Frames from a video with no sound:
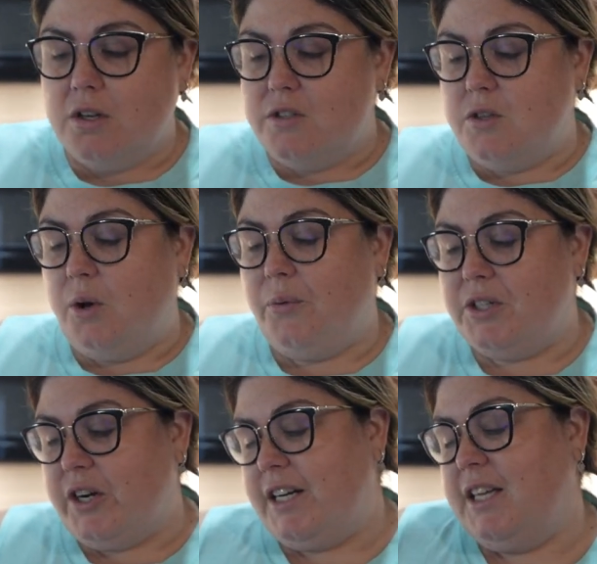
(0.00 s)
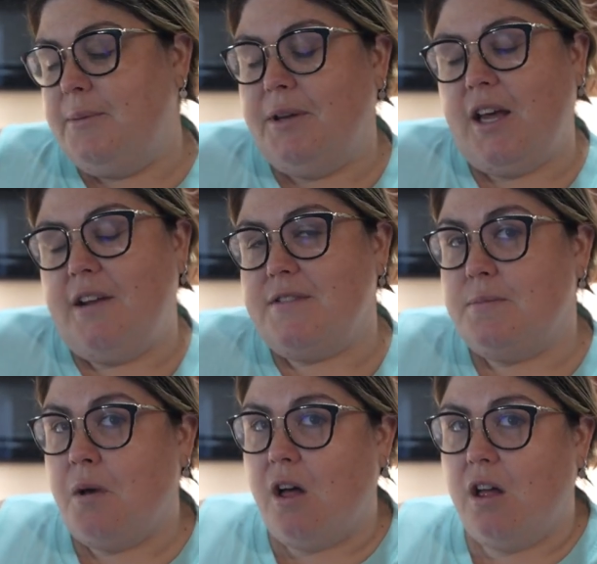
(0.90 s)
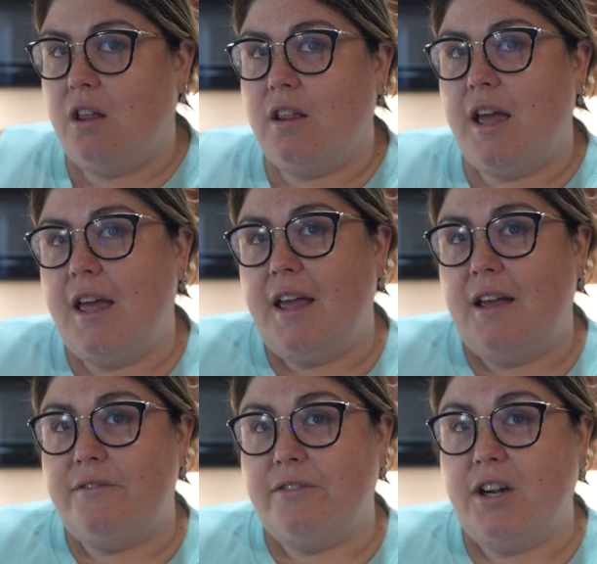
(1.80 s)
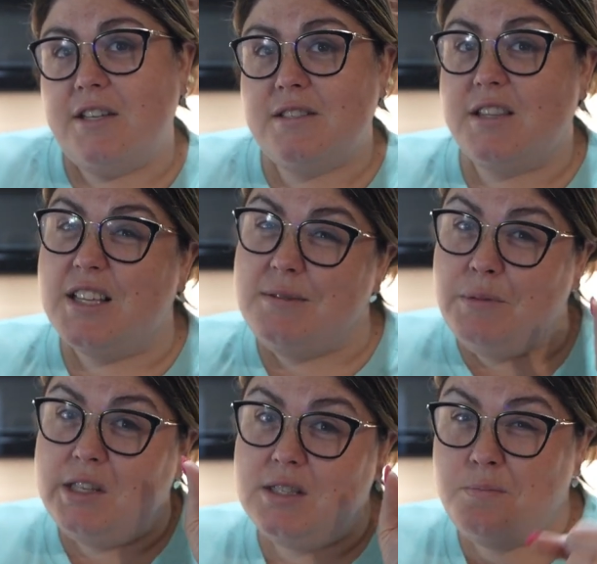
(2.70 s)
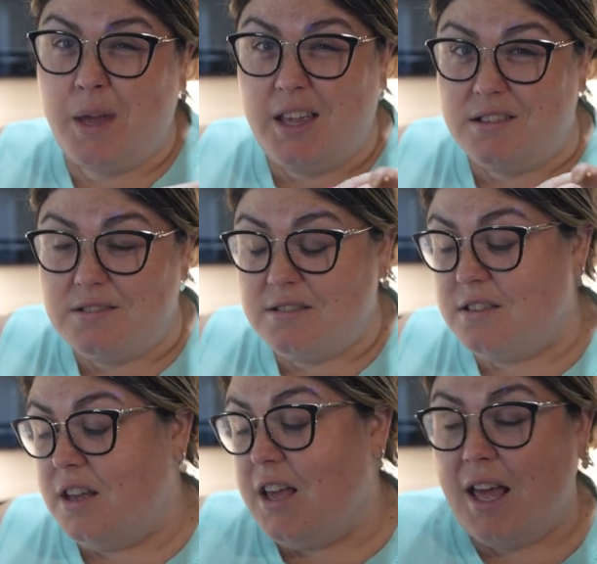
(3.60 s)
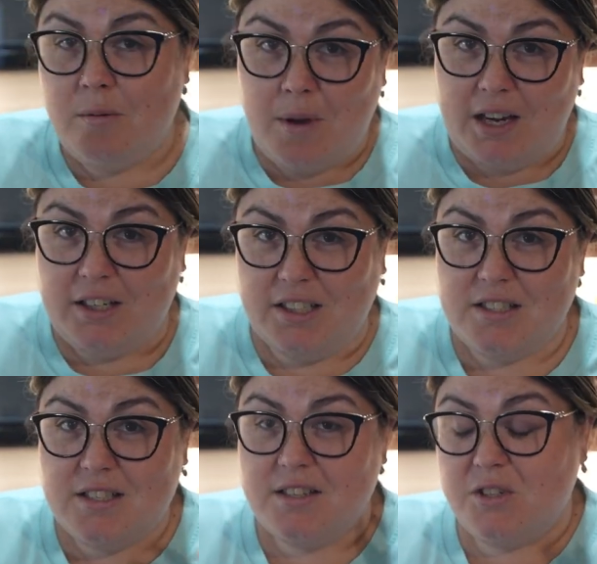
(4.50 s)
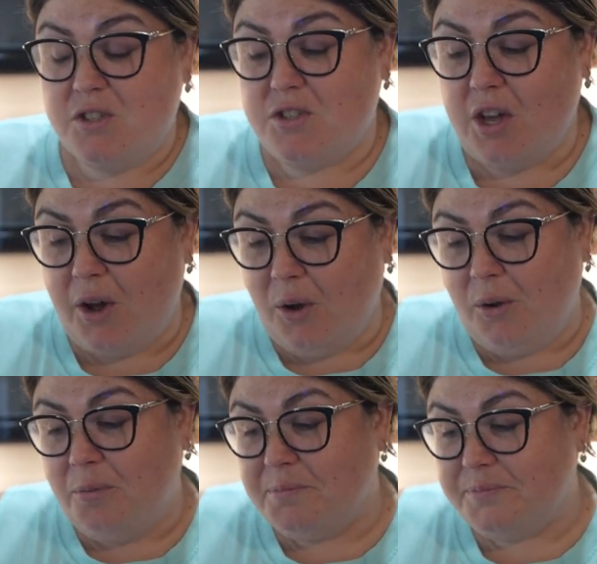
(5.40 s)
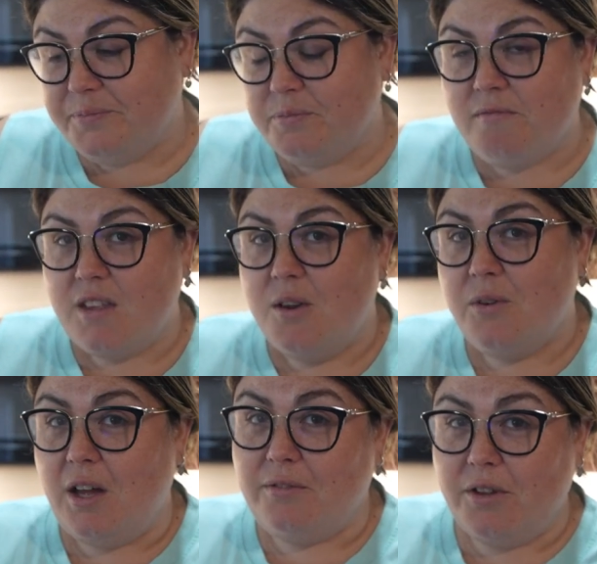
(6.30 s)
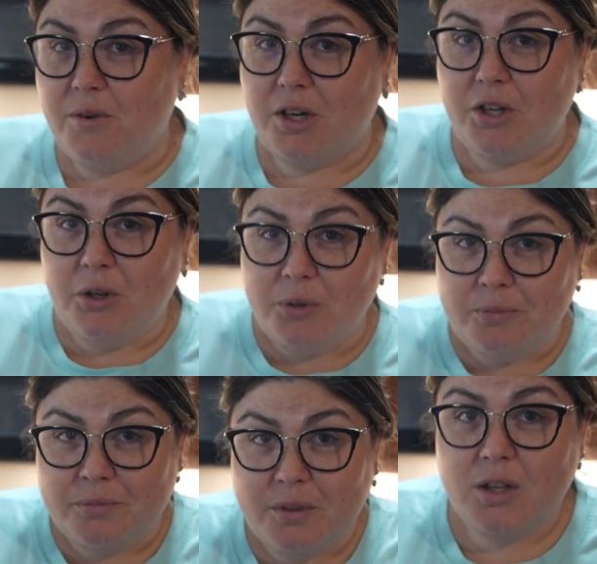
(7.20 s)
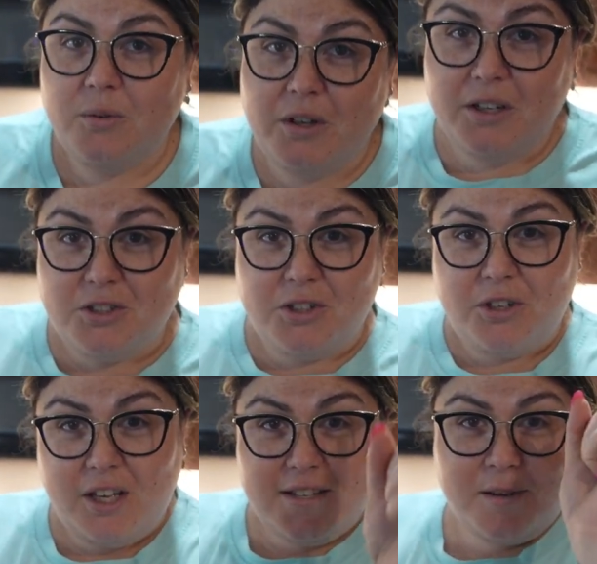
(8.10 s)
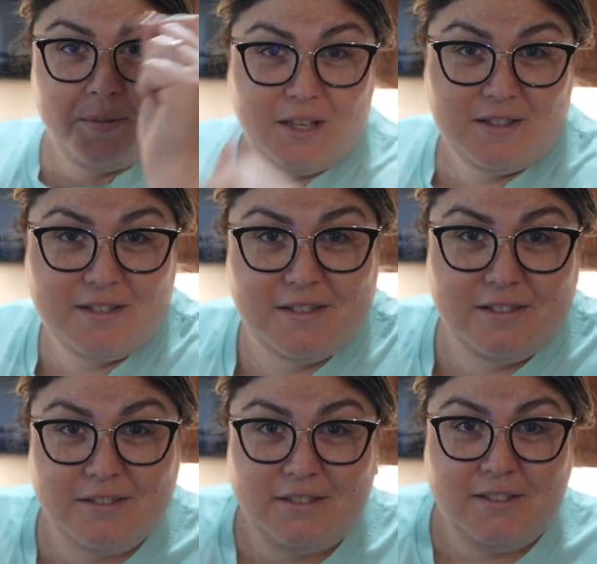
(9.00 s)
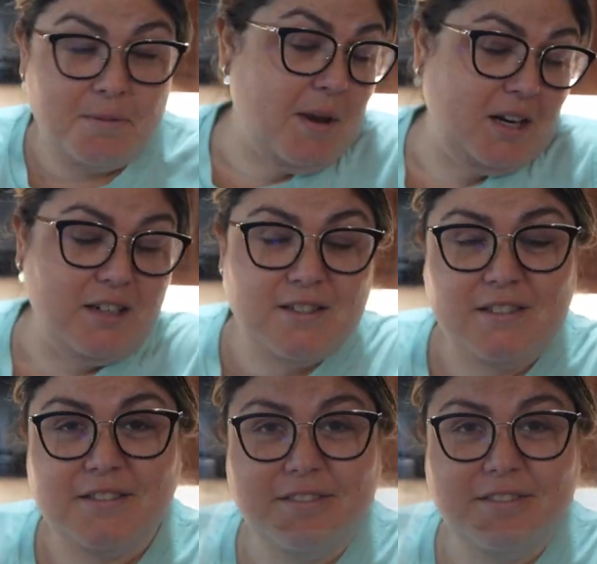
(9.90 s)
So we tried to keep it kind of small, and for us that means pins and magnets. So without further ado, we're going to show you guys our pins and magnets.